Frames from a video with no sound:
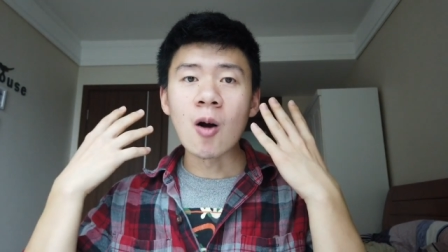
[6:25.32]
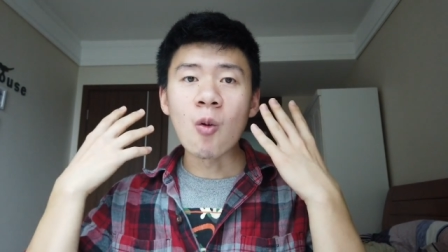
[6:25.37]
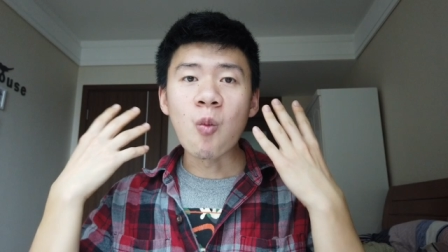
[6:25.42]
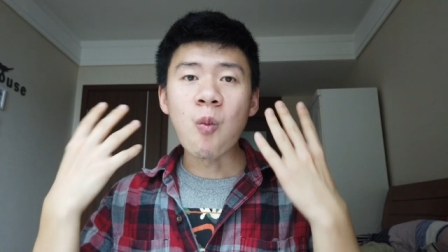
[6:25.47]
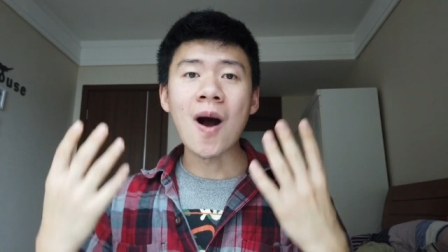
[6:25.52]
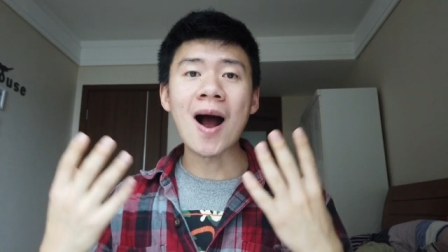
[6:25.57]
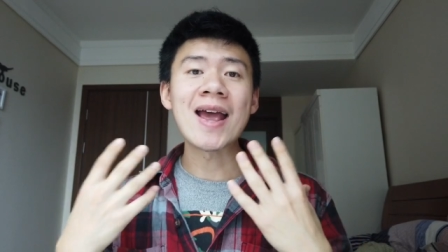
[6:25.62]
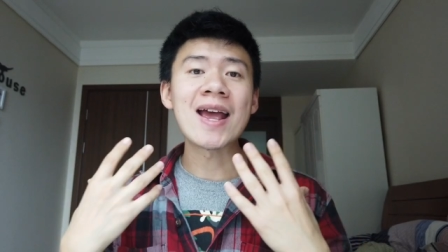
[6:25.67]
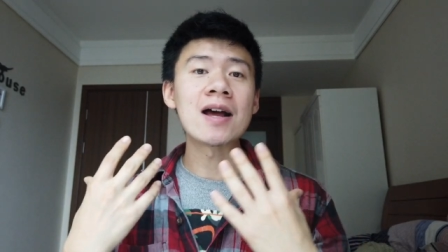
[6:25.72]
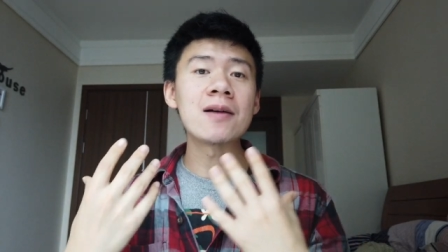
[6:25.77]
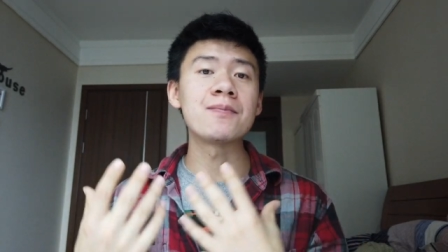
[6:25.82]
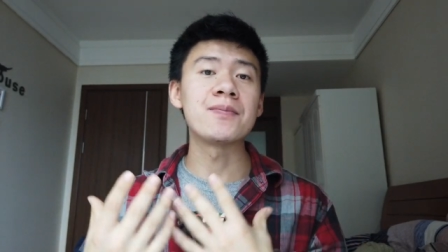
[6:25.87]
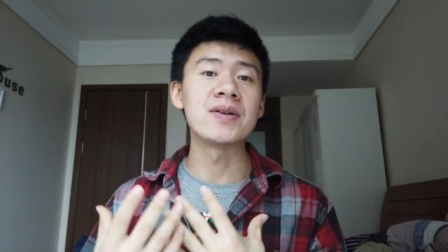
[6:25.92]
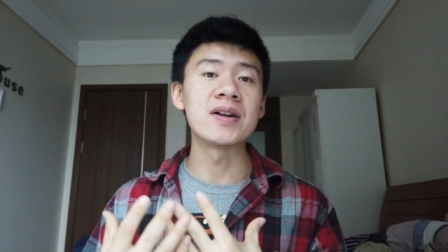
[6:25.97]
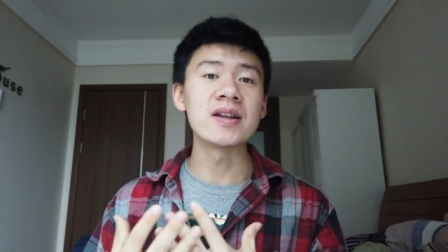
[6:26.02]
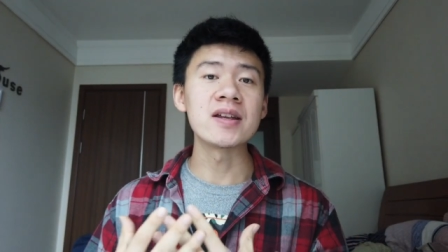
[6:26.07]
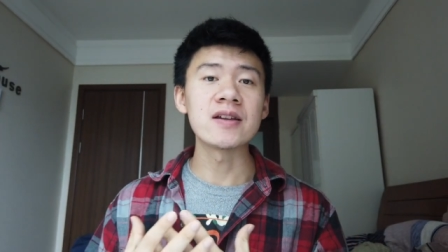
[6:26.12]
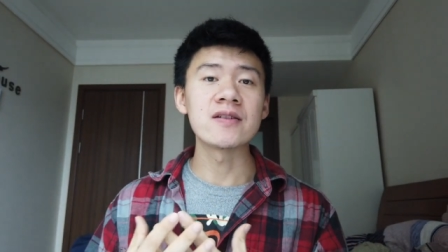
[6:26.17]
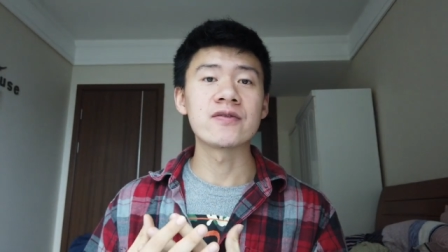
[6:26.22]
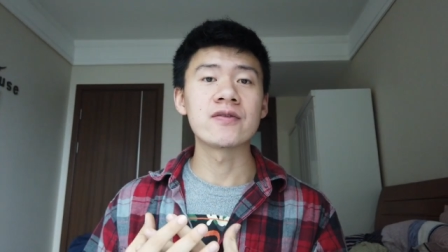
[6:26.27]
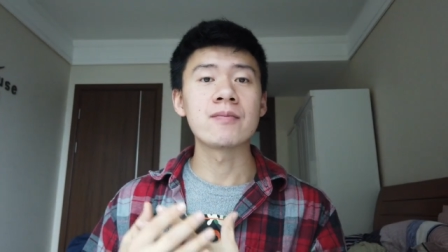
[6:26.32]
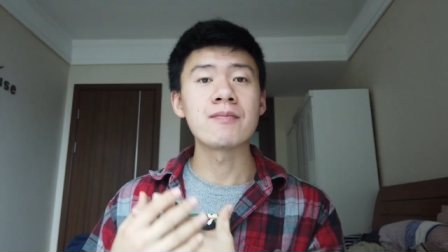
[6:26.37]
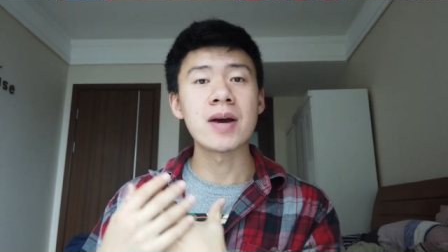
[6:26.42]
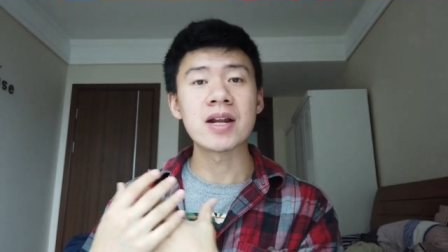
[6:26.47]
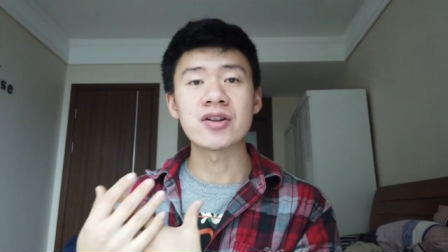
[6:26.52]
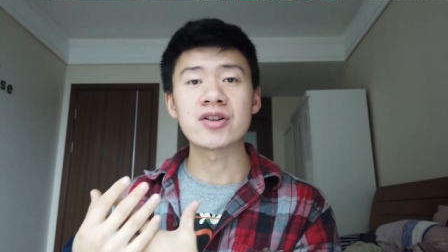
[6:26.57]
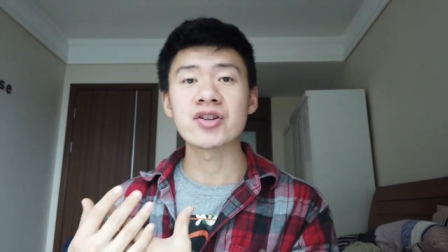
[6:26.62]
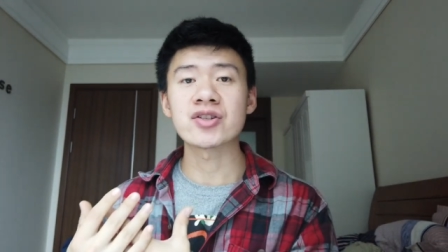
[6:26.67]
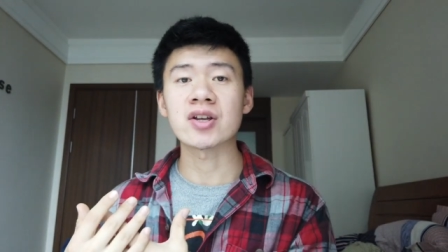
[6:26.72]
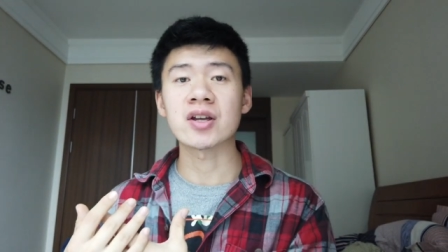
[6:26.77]
why I believe
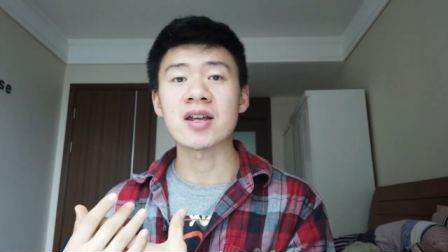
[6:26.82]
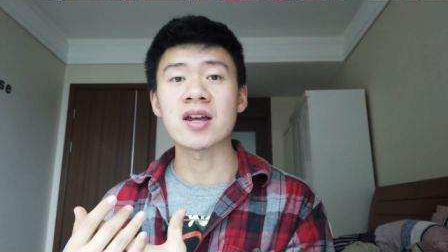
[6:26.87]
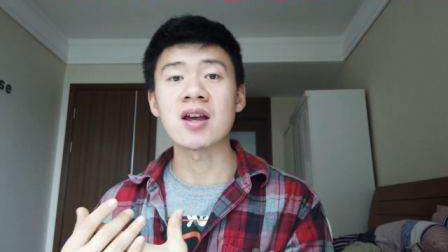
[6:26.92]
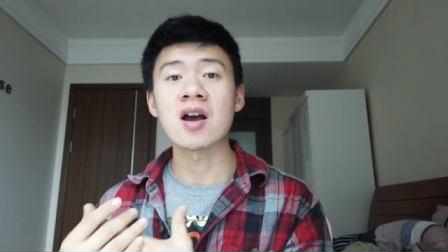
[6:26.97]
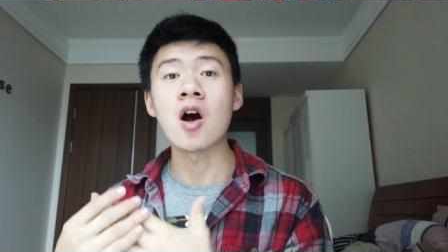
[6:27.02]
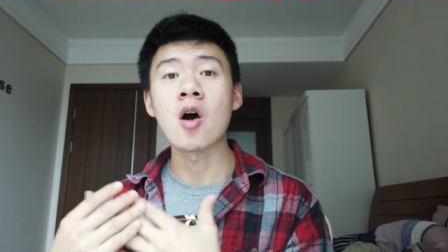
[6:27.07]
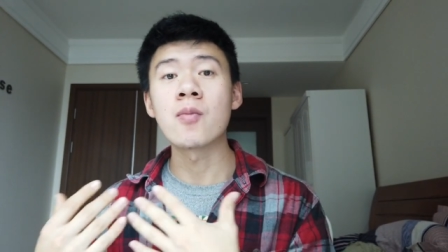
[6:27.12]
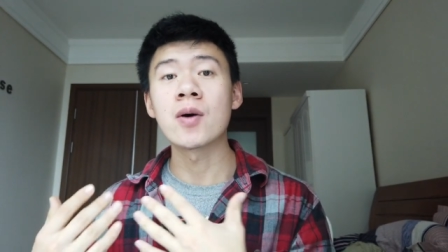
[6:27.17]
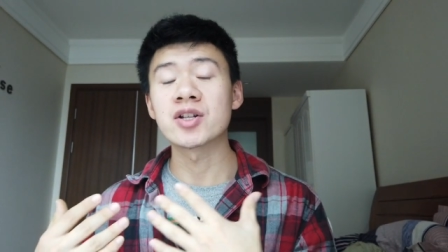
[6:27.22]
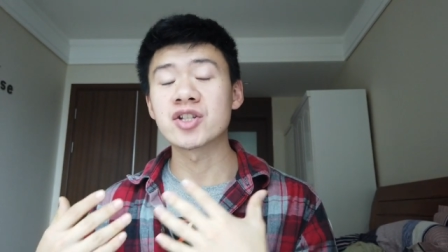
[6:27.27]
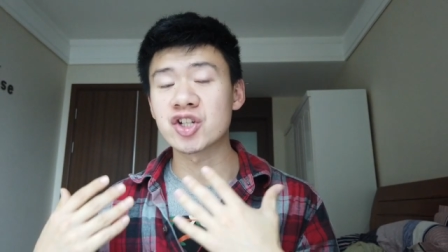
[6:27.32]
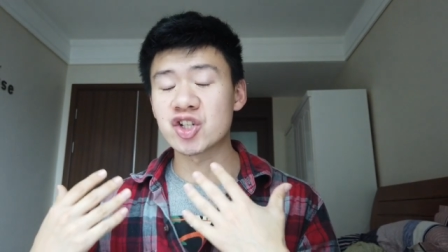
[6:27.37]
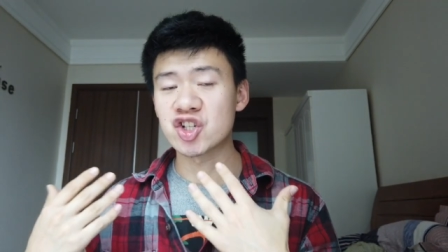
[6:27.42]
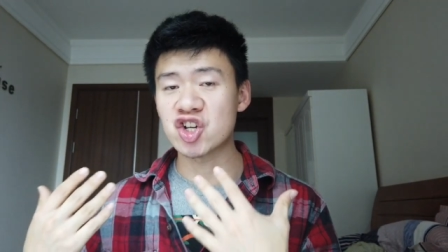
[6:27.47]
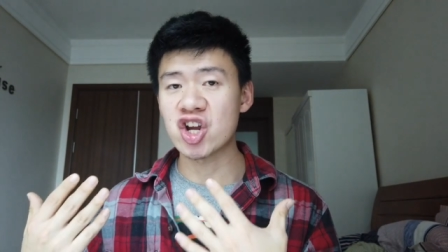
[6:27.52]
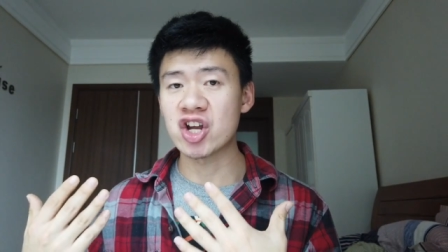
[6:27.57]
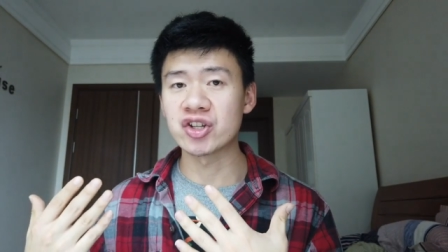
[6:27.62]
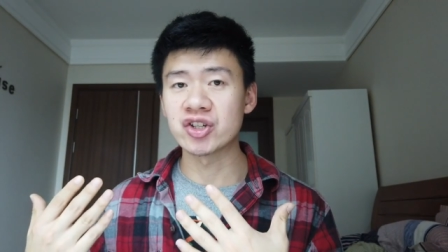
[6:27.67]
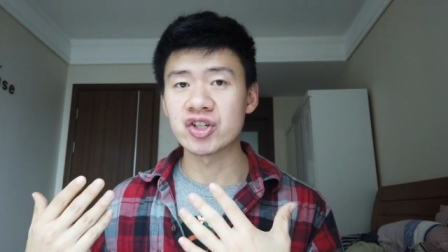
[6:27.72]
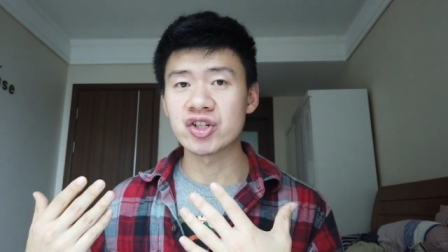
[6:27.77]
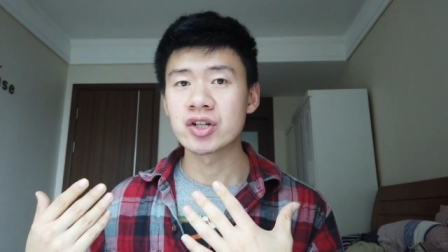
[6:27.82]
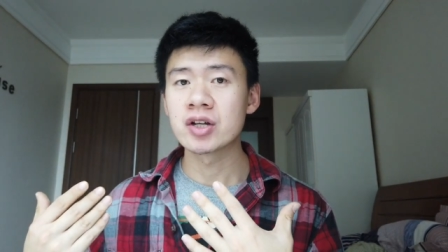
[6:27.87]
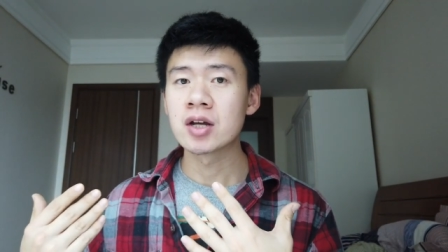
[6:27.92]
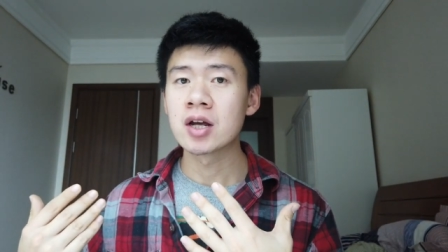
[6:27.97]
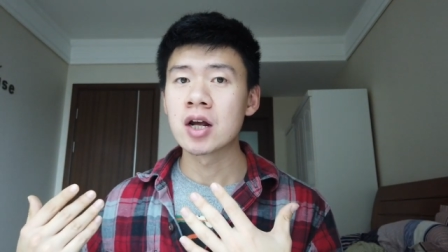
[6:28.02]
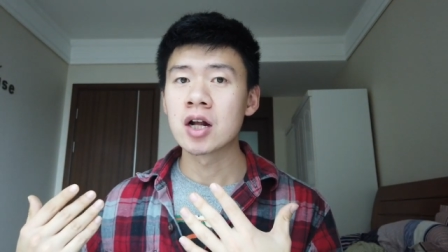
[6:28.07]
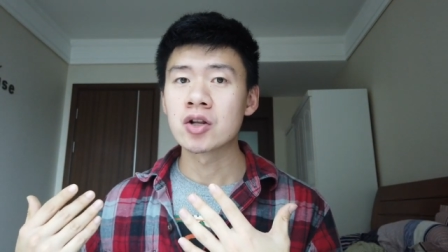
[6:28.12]
meditation can help us change